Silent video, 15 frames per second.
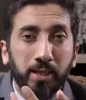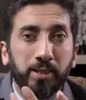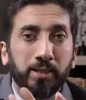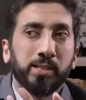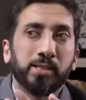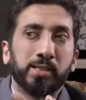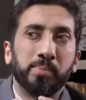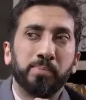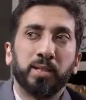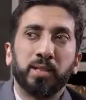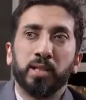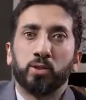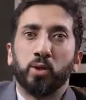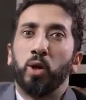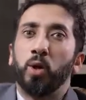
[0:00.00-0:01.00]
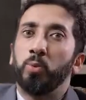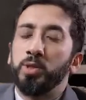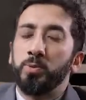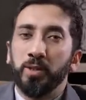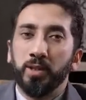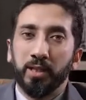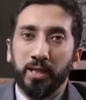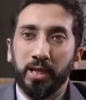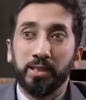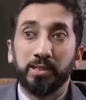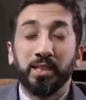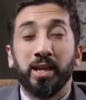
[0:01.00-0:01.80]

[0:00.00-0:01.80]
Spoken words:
This is something that's always been the case.